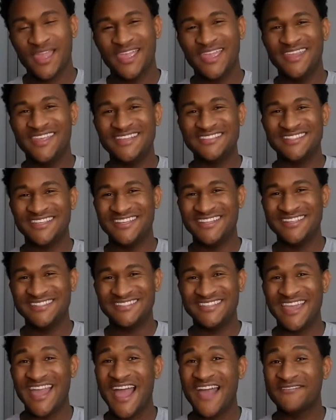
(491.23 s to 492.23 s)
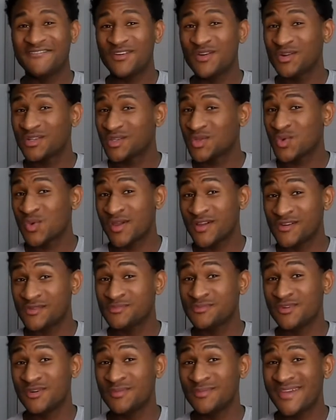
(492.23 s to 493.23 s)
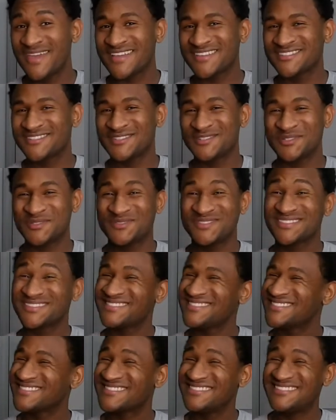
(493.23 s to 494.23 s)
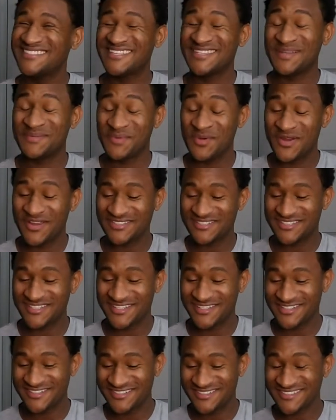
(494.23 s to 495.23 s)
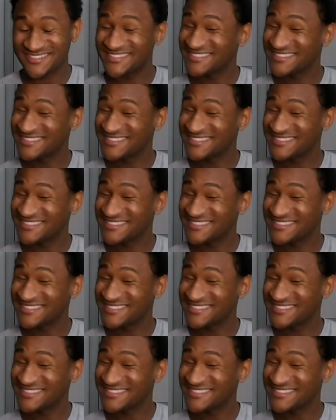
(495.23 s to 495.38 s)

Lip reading: And yes, it is the iPhone 12 Pro Max, so your boy is still